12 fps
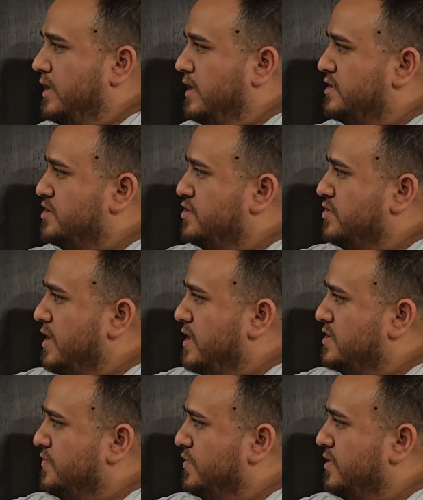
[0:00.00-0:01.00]
is
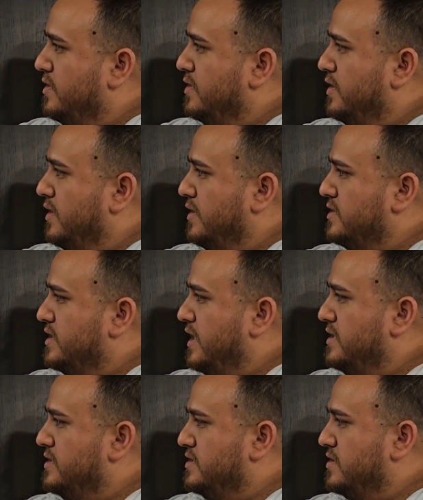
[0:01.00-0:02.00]
transferred. In this
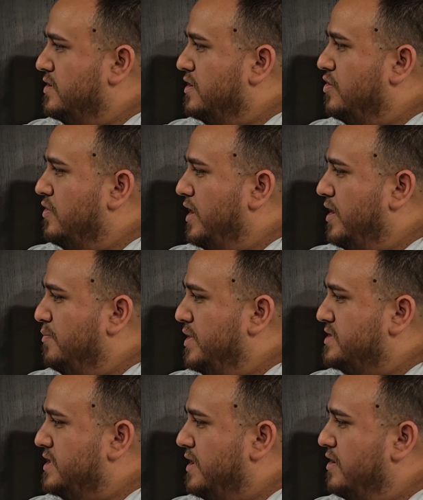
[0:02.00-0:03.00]
case, it's going to go ahead and
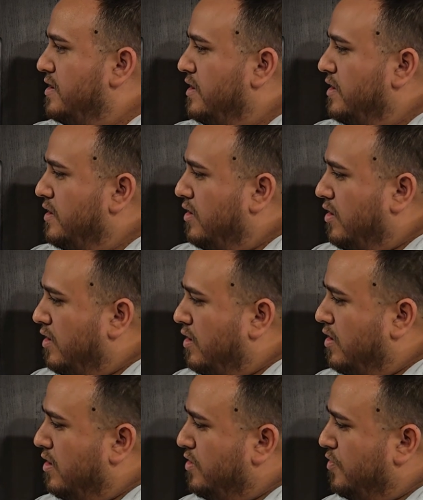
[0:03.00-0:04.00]
be sent
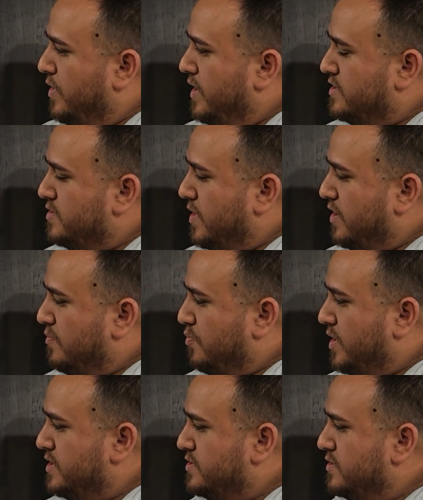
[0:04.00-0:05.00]
all the way into my
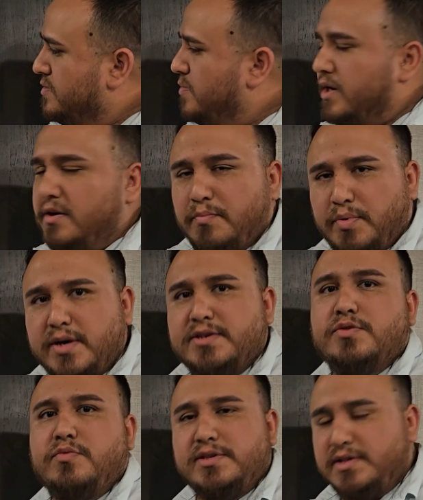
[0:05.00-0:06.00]
compressor. My
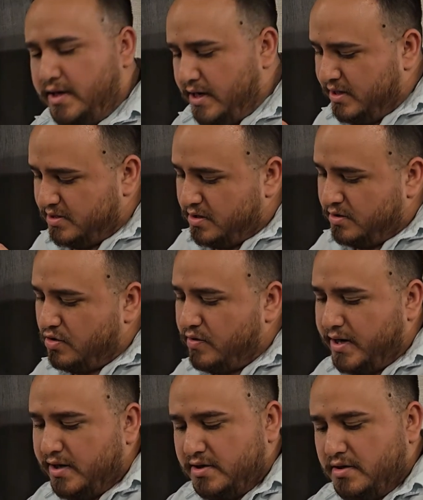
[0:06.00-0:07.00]
compressor, once again, is going to go
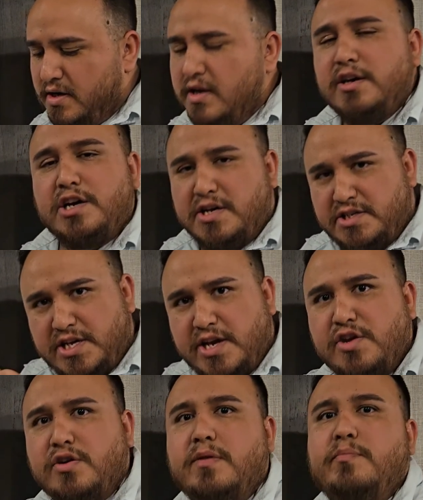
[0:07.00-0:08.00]
ahead and
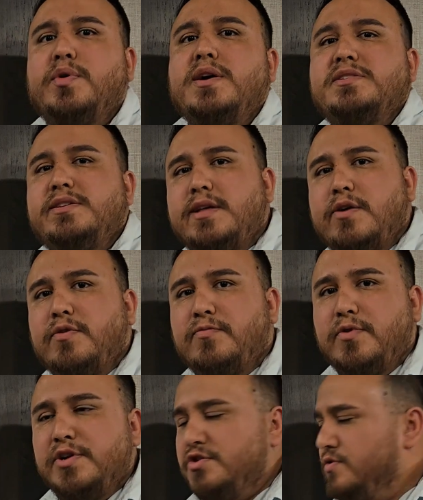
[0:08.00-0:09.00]
continue compressing that
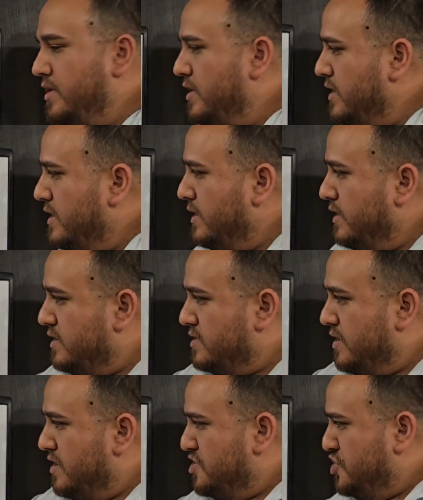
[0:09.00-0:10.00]
refrigerant. It's
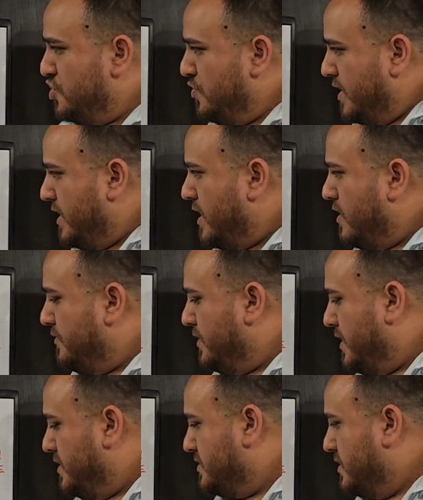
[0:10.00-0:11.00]
going to shoot it out,
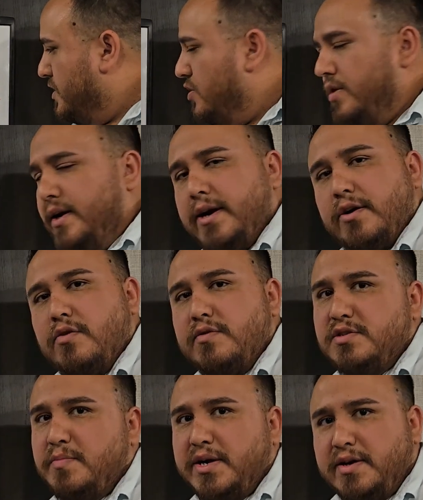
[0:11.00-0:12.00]
and it's going to go ahead and go
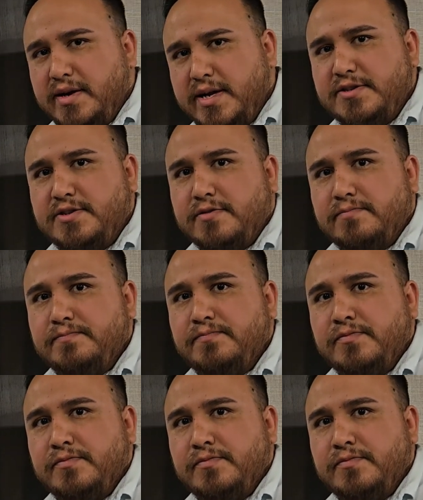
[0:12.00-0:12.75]
into my condenser.